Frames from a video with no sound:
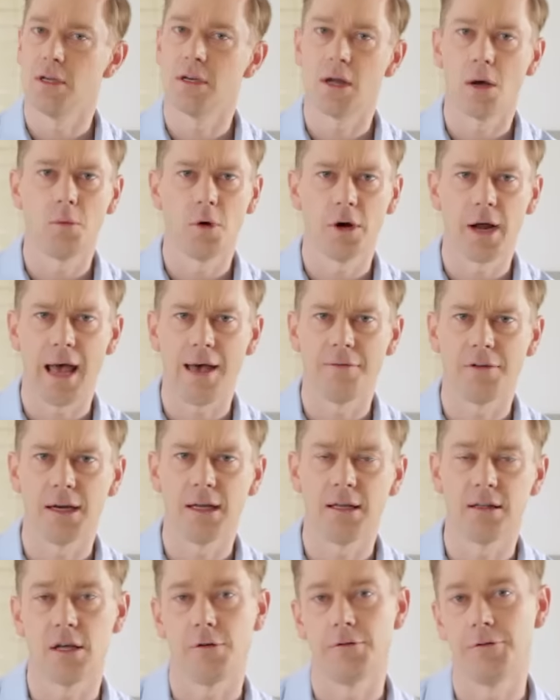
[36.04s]
don't want to have any
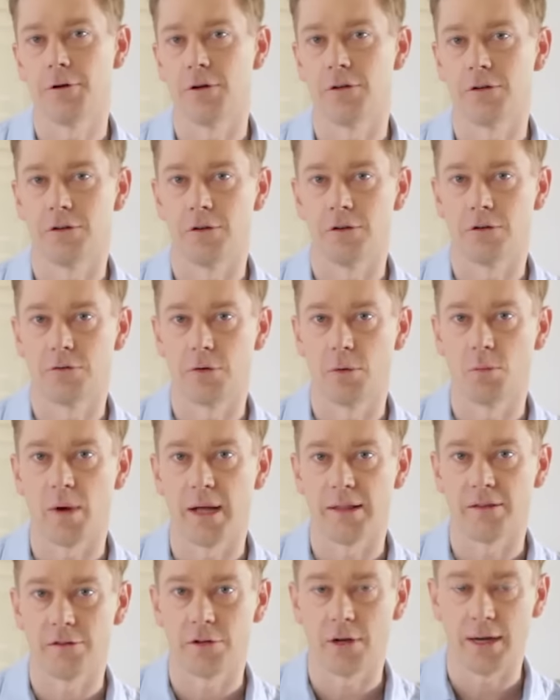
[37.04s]
differences from
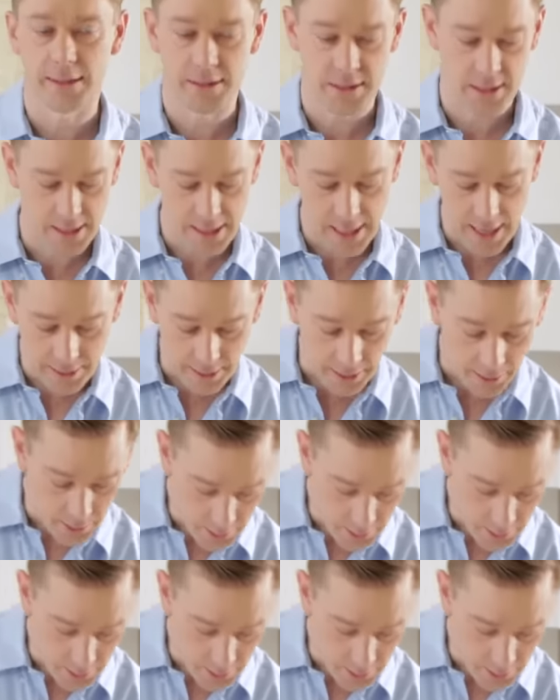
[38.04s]
one side to the other.